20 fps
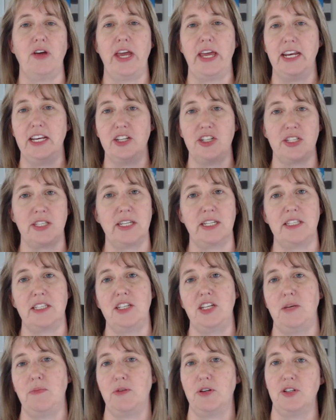and it just gets
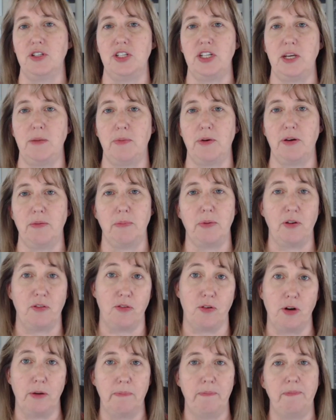cheaper and cheaper per
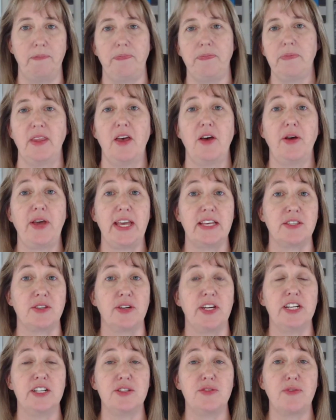form. Okay, so
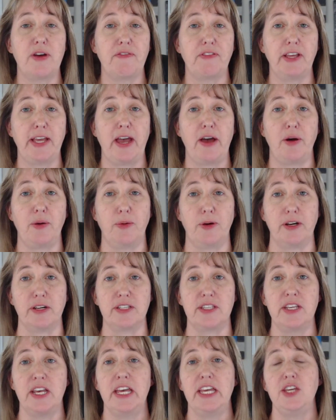here's roughly how it
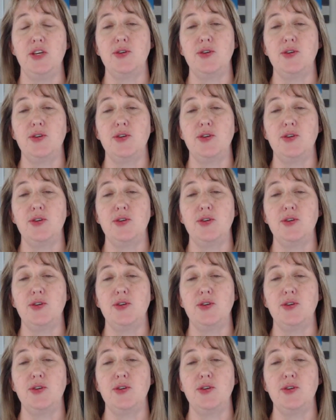works.